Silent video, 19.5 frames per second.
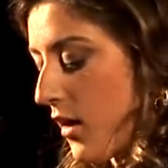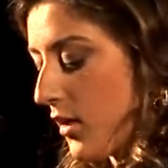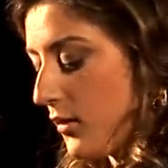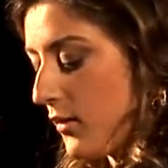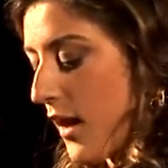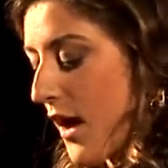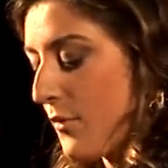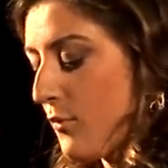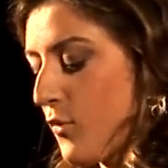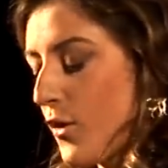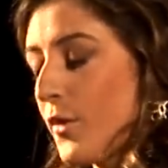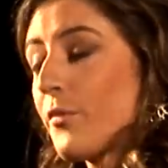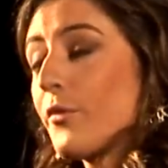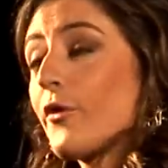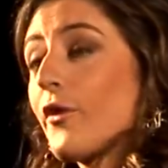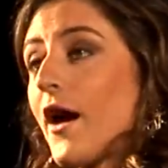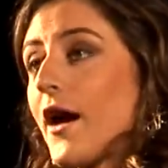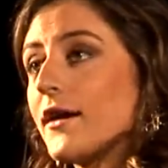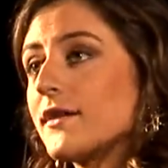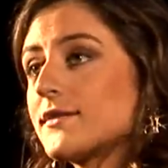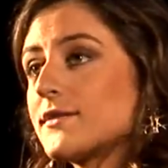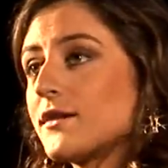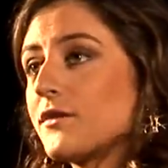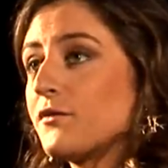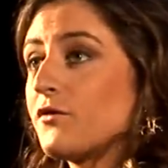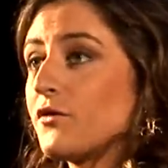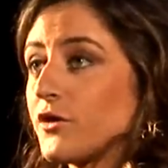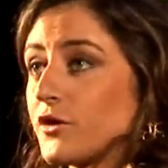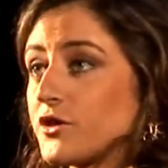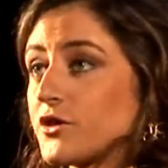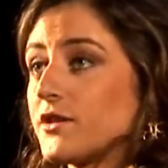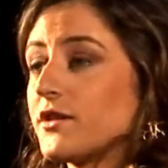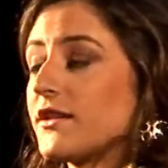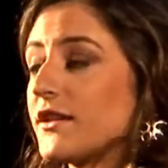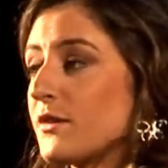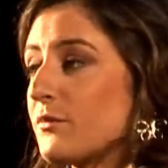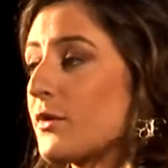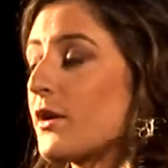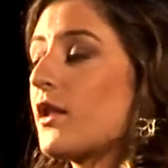a lot more press,
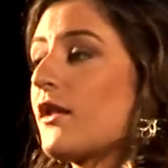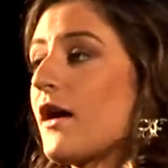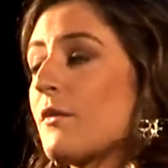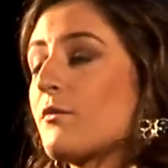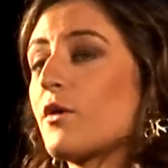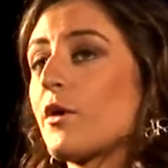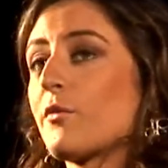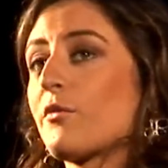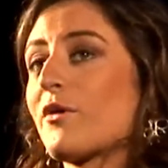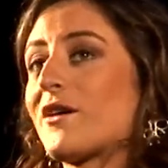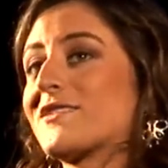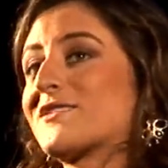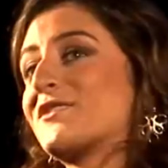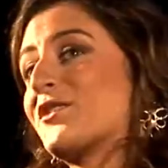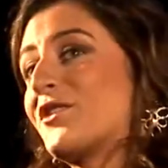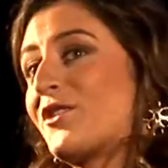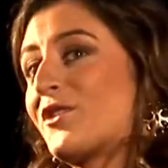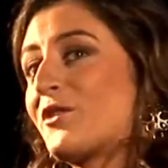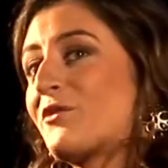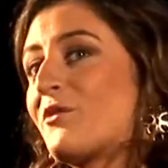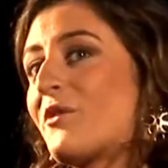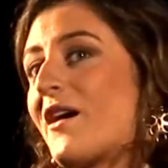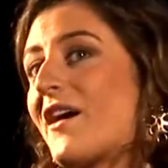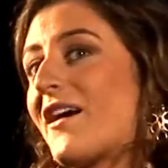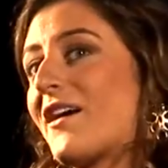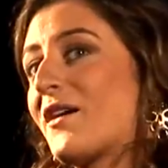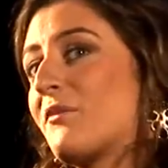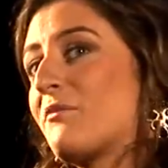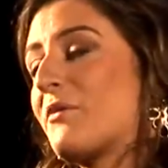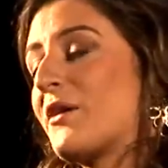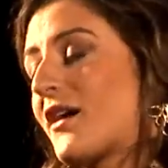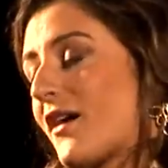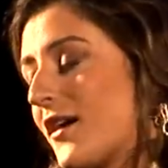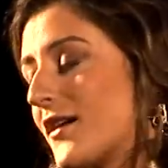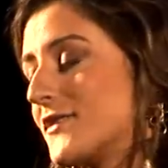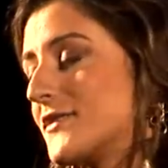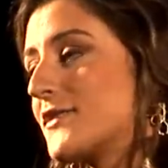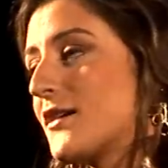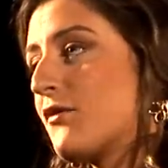unfortunately, but a lot more press in a good way
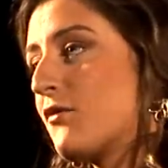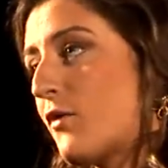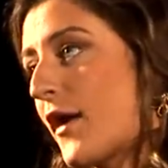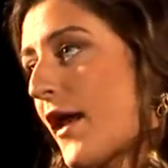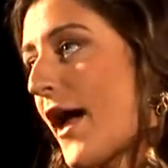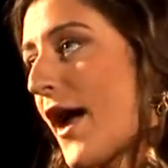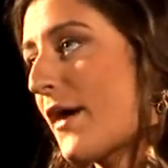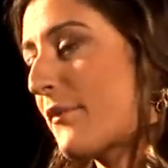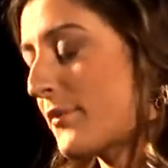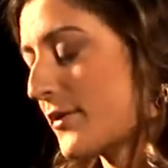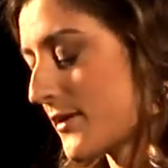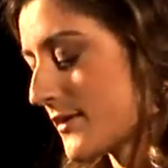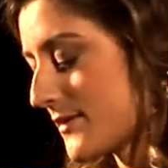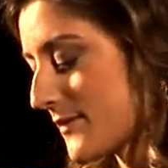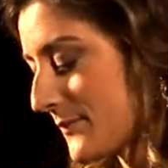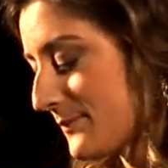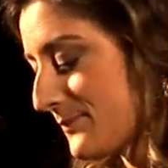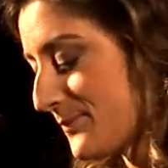because of what happened.